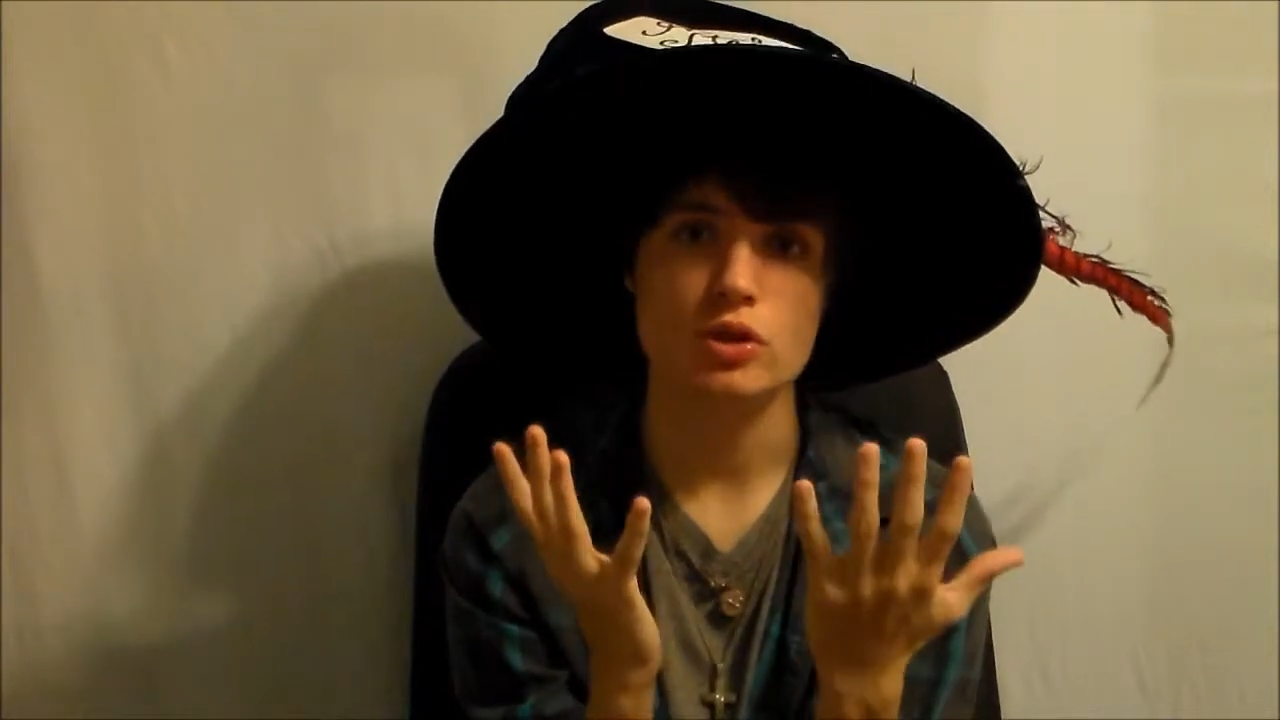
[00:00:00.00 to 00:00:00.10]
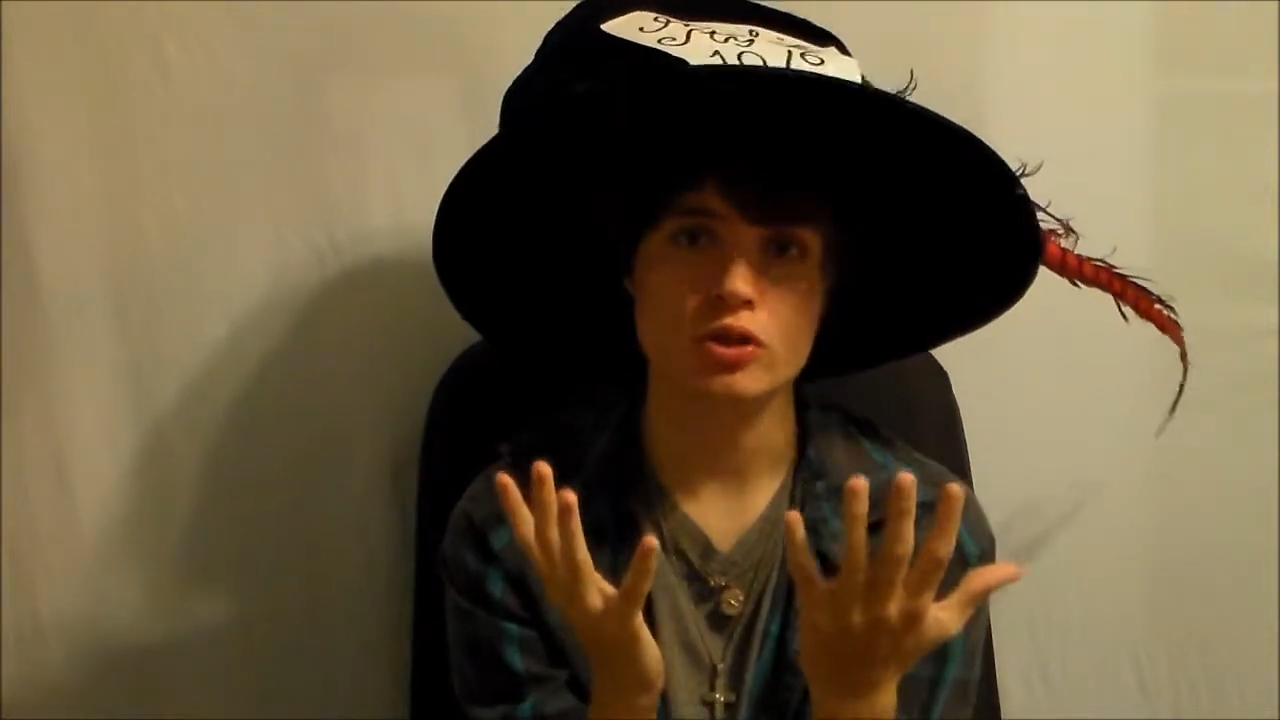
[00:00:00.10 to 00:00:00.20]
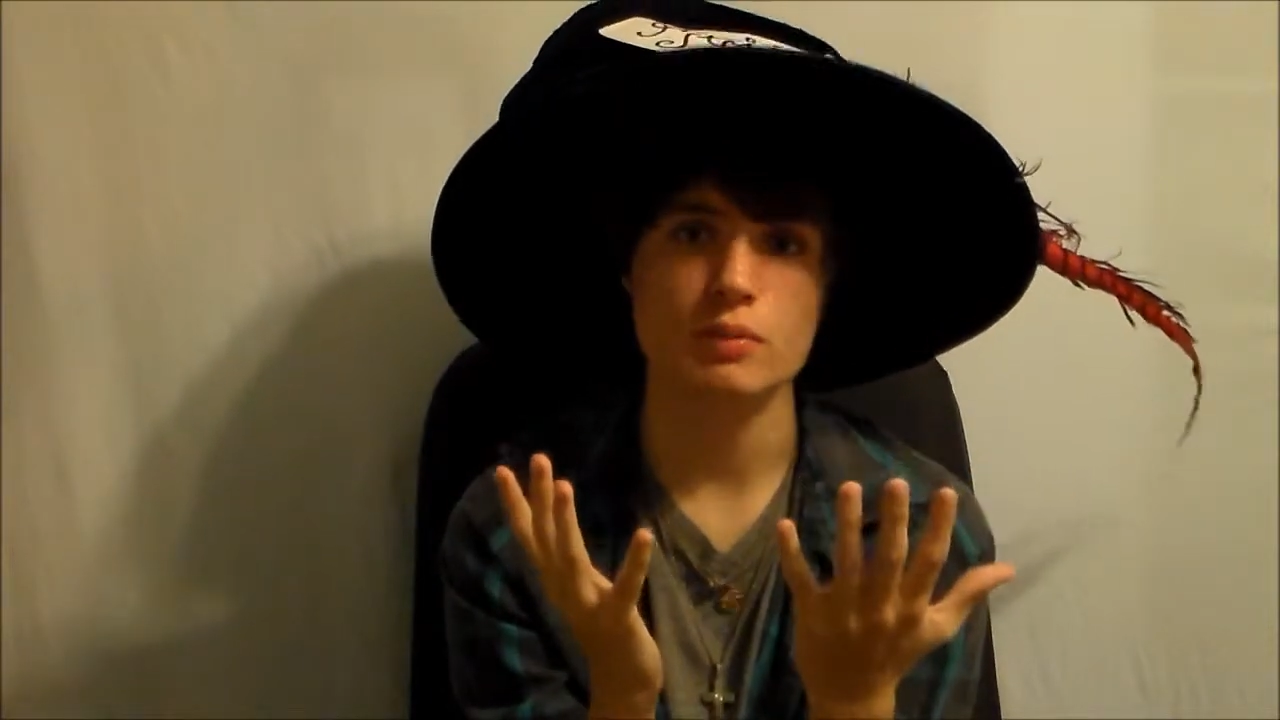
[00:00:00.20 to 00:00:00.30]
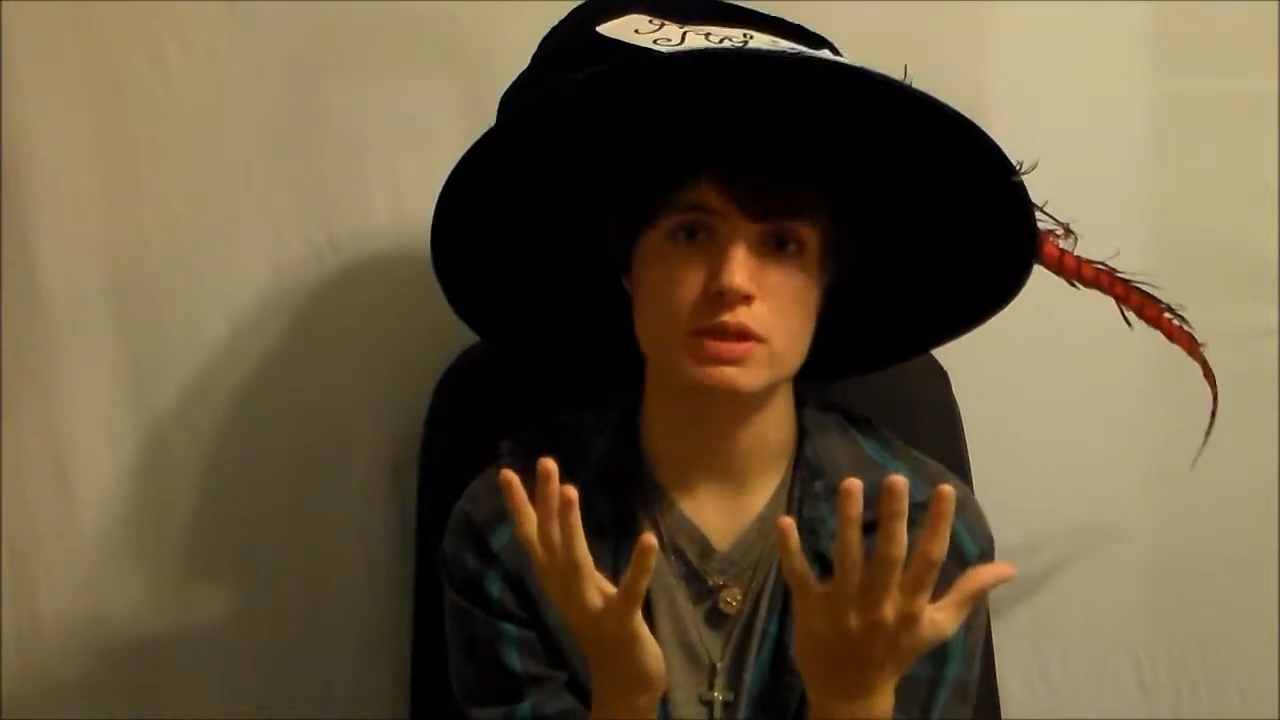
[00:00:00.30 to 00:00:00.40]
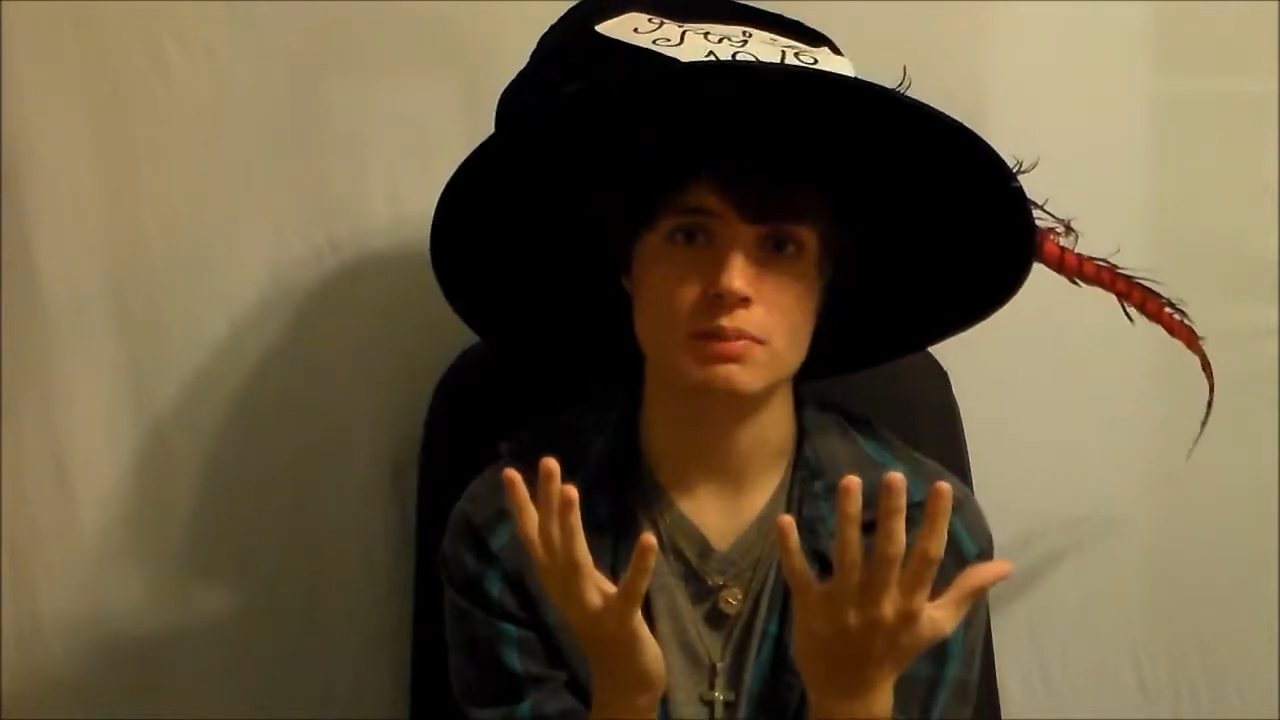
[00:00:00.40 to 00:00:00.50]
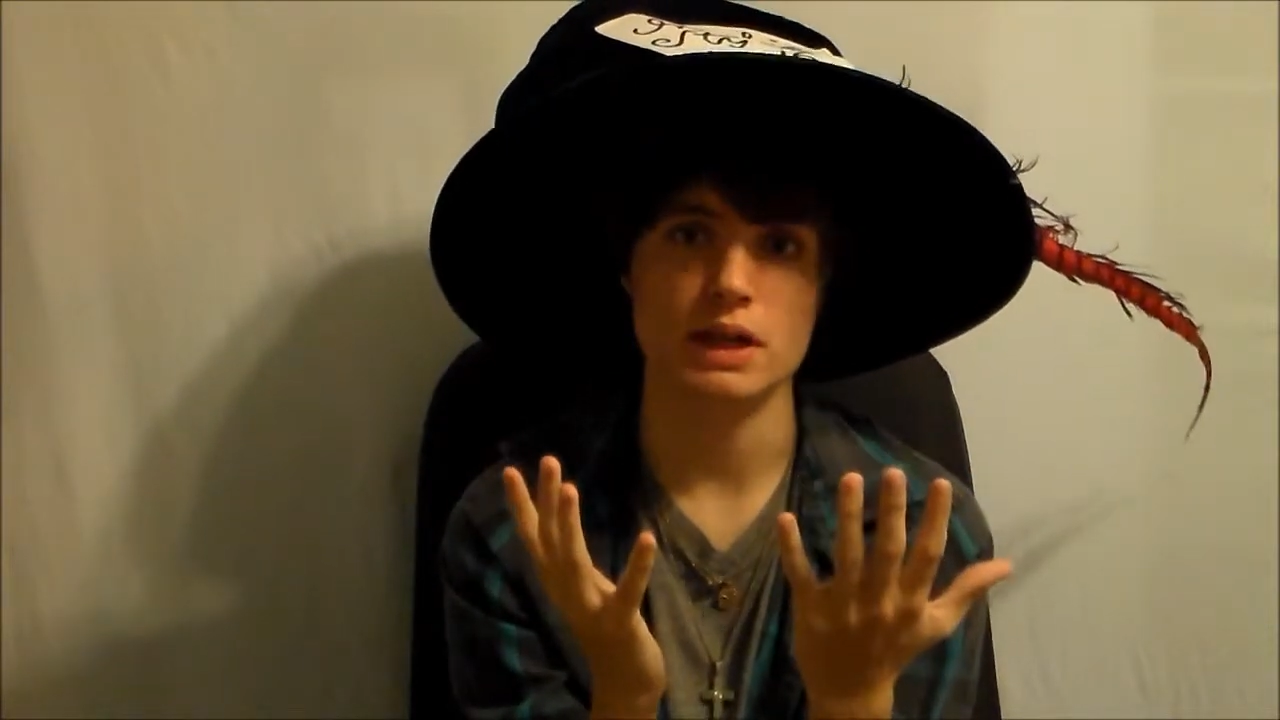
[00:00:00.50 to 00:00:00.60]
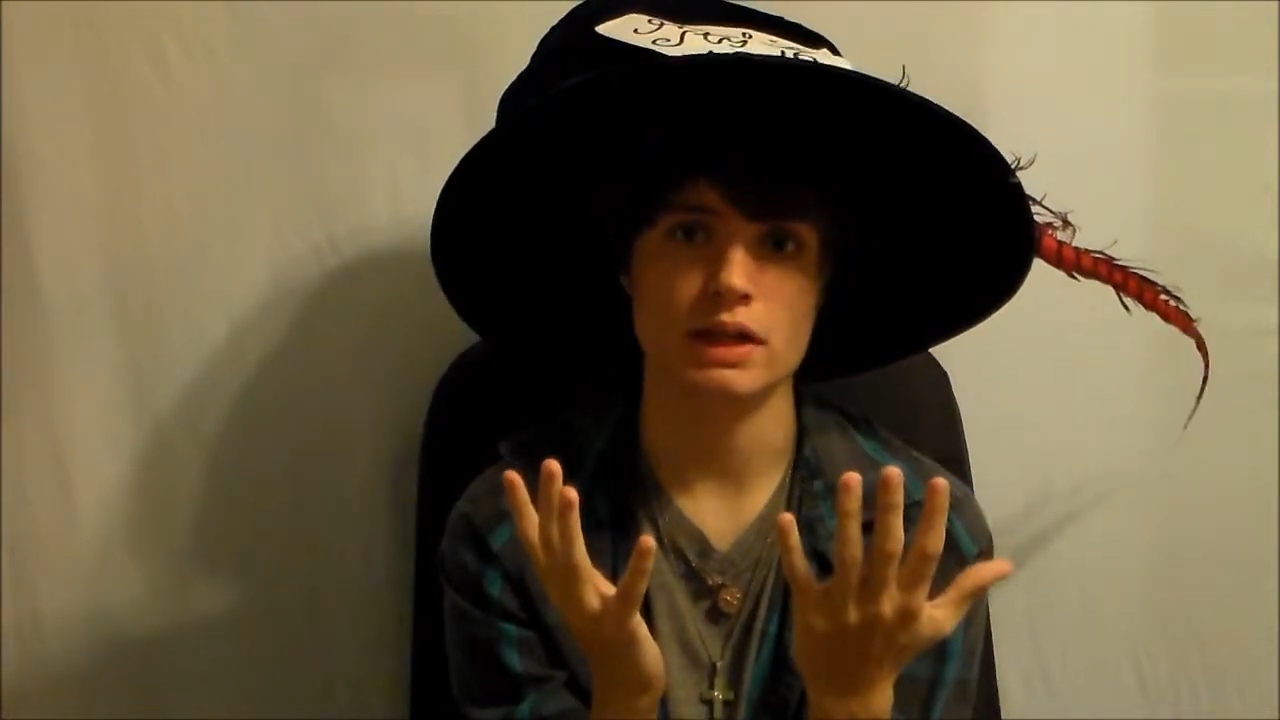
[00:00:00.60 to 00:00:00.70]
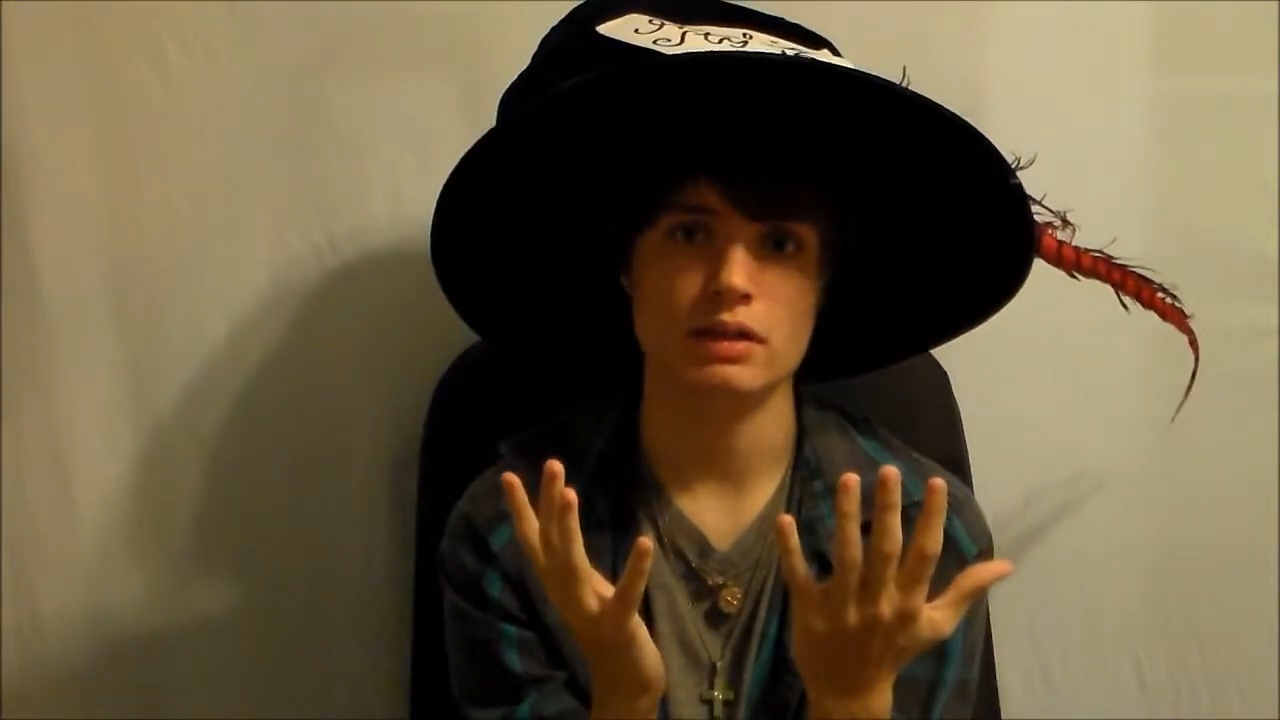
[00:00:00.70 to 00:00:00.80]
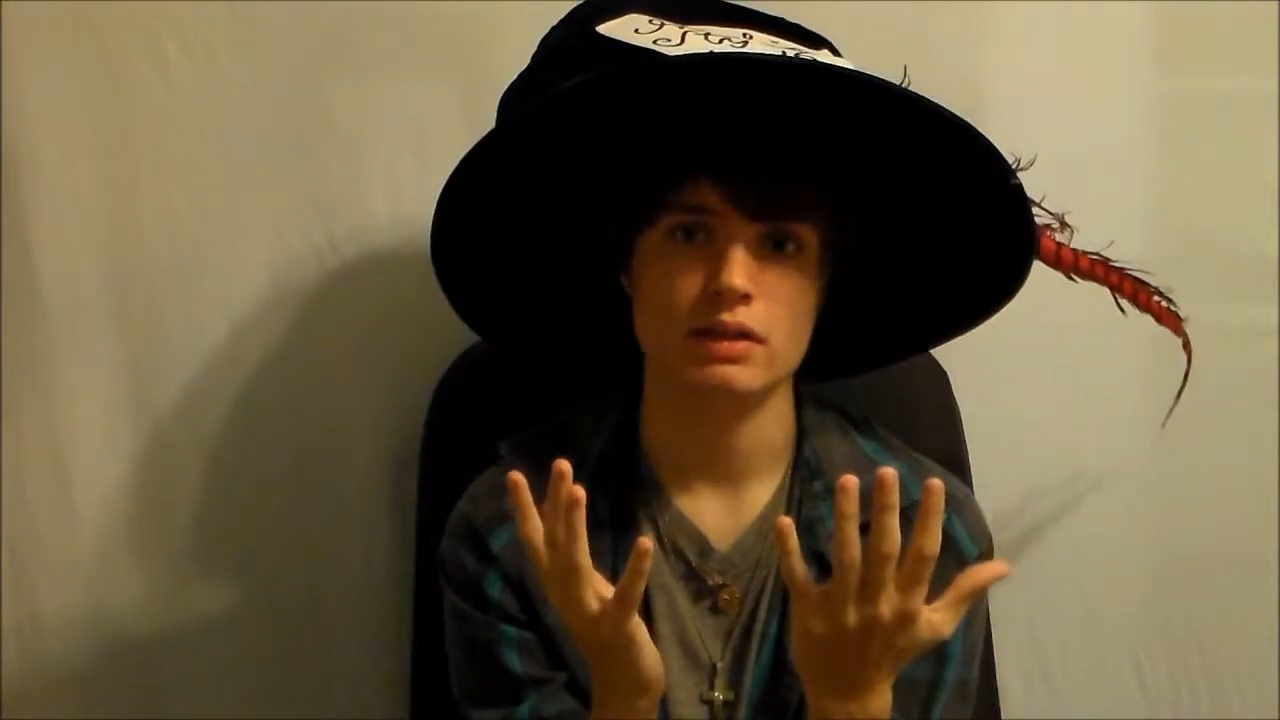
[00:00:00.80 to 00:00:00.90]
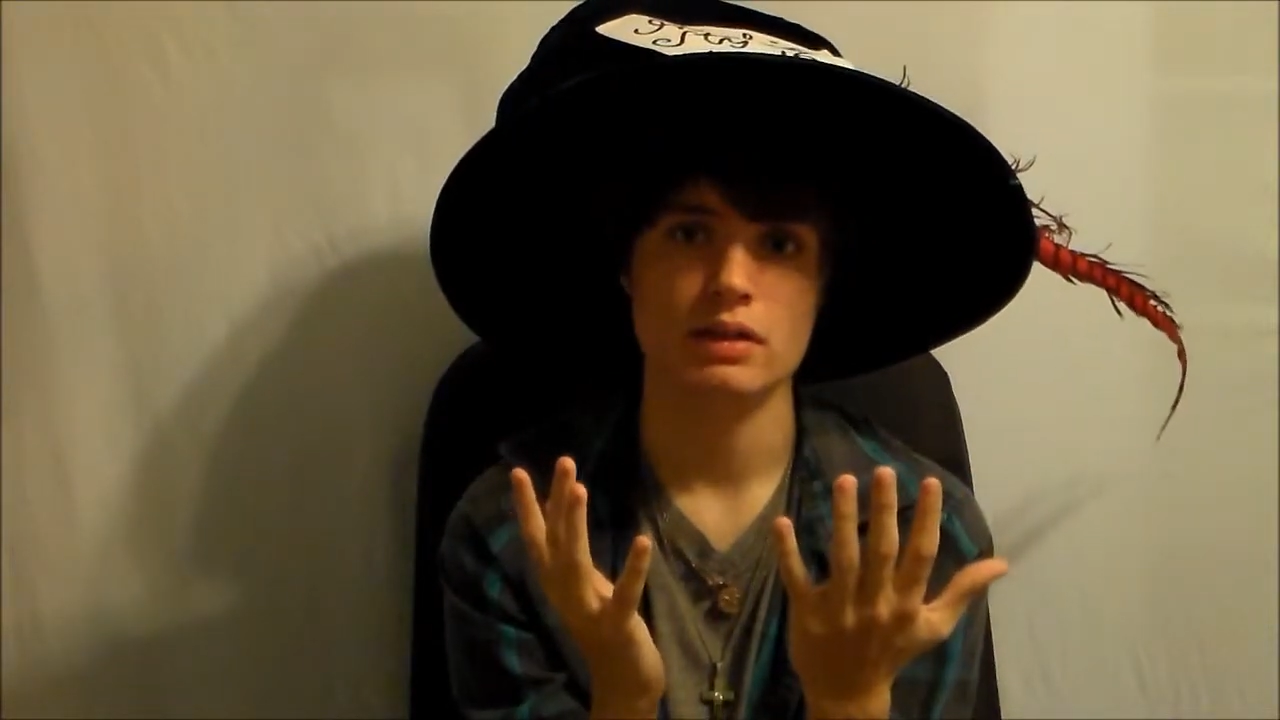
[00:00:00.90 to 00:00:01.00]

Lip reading: humans may.